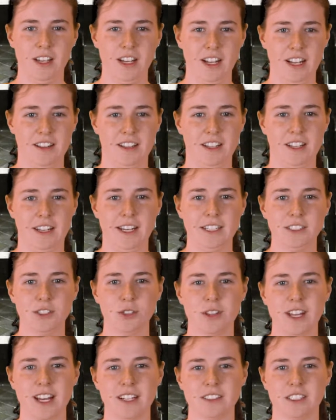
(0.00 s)
In the year
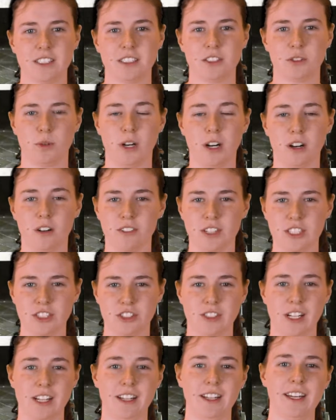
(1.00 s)
2012,
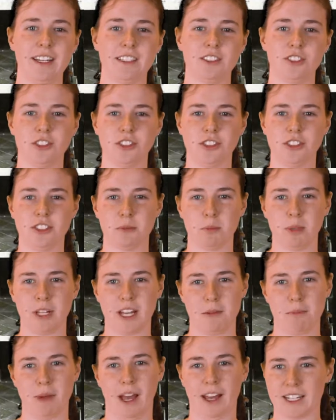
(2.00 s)
Australia introduced a
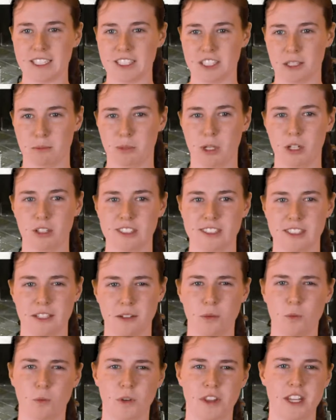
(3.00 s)
plain packaging
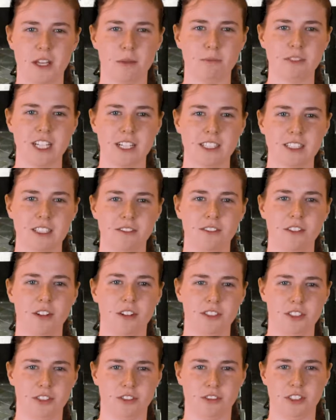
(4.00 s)
policy with the objective
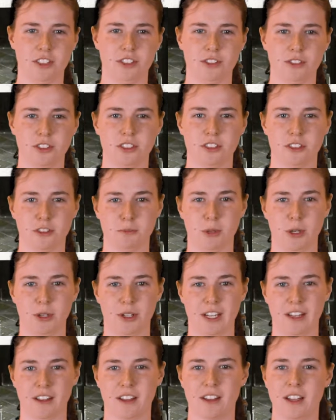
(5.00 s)
to reduce
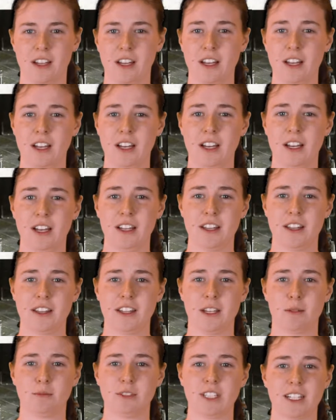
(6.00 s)
smoking.
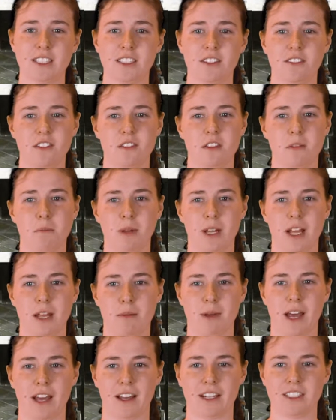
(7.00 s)
The objective of the
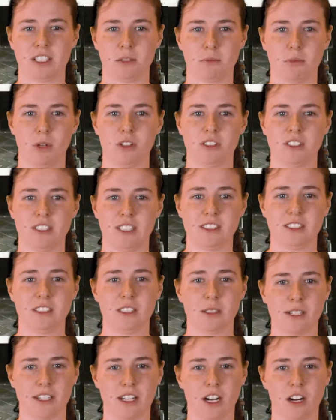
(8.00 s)
plain packaging policy is
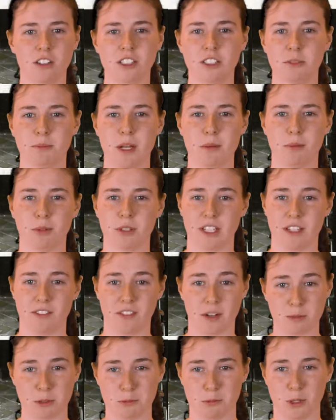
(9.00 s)
to encourage people to
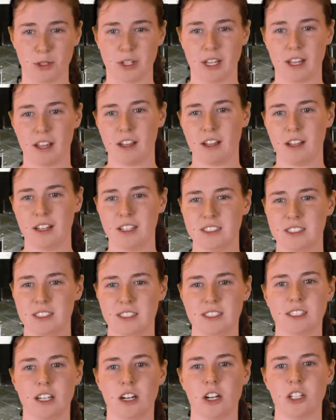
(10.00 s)
give up smoking,
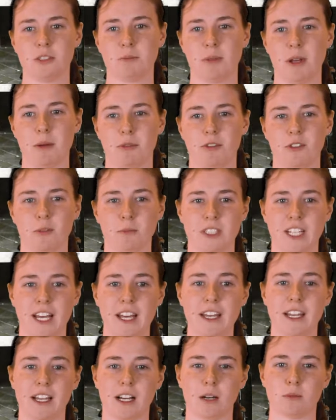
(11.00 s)
discourage people from
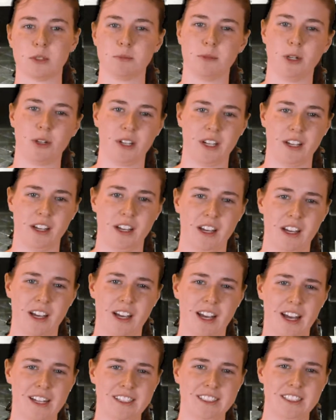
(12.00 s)
taking up smoking,
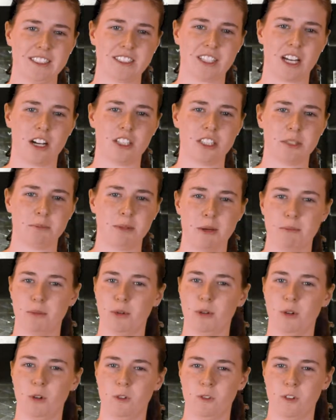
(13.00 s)
and discourage
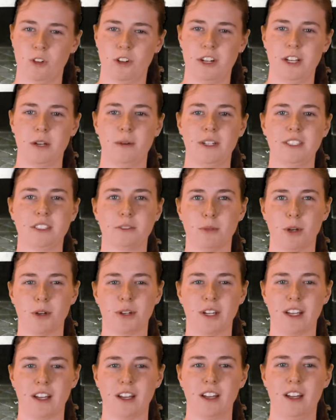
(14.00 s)
people who have already quit
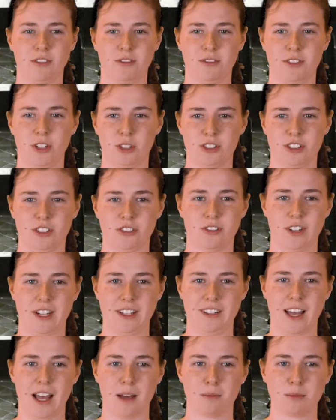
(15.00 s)
smoking not to
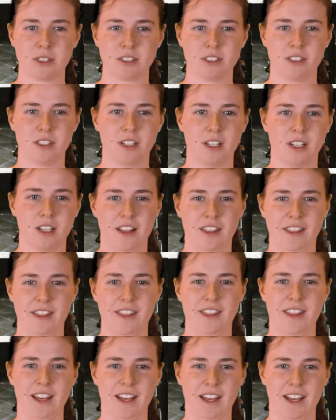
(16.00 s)
relapse.
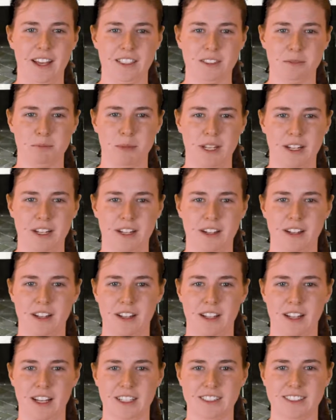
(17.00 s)
There has been
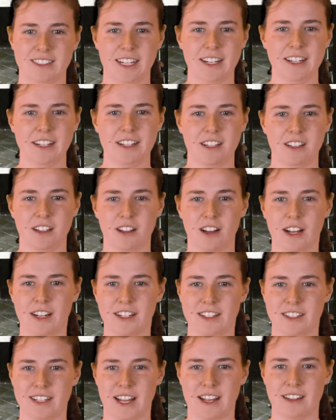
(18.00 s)
a steady decline
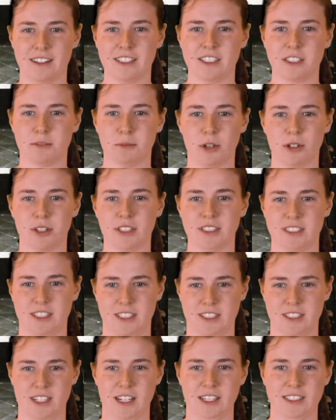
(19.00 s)
in daily smokers
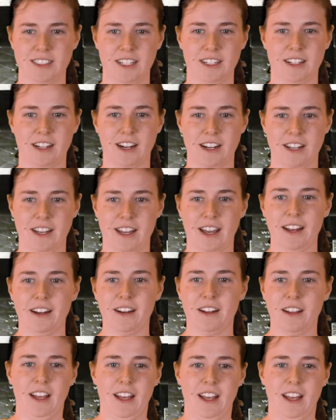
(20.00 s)
since 1998.